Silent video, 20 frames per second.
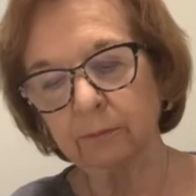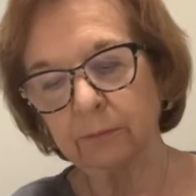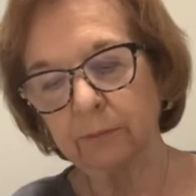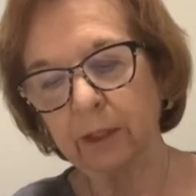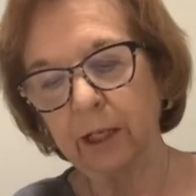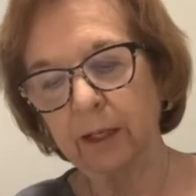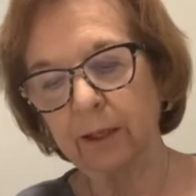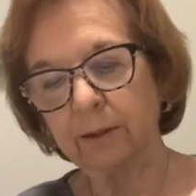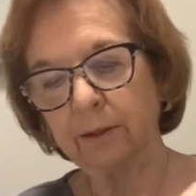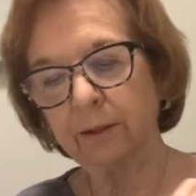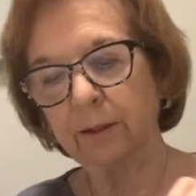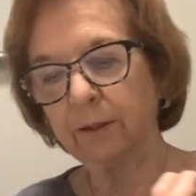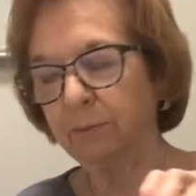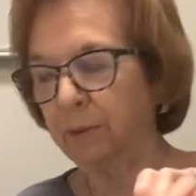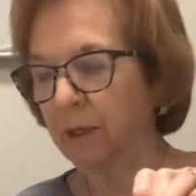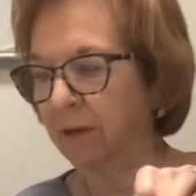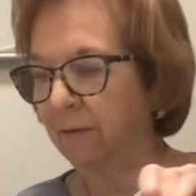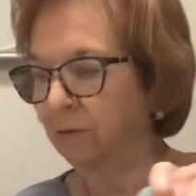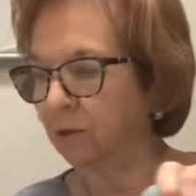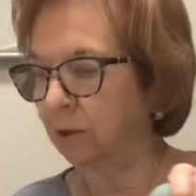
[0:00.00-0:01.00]
Yeah, then
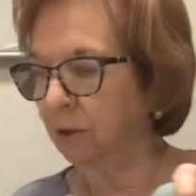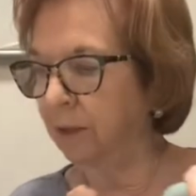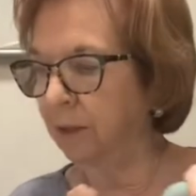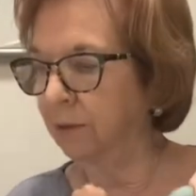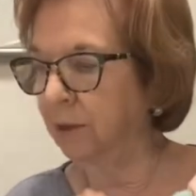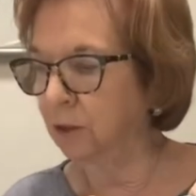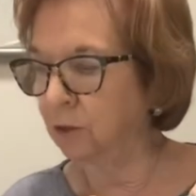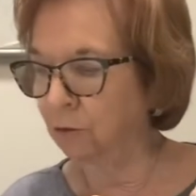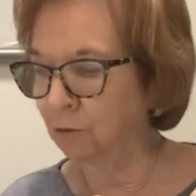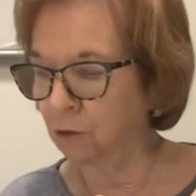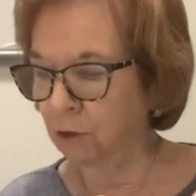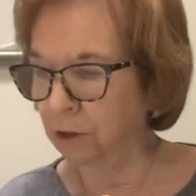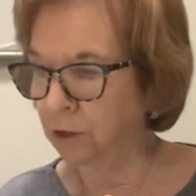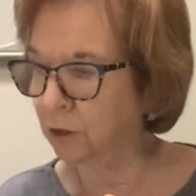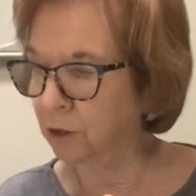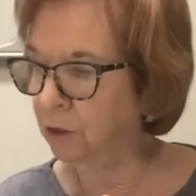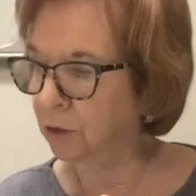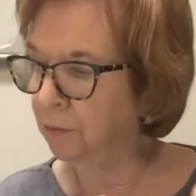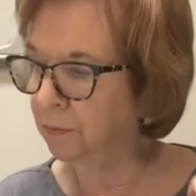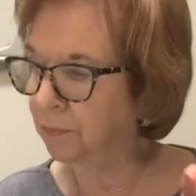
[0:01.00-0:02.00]
we have to let that dry
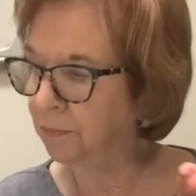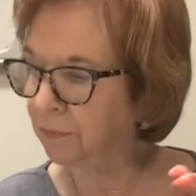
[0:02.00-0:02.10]
too.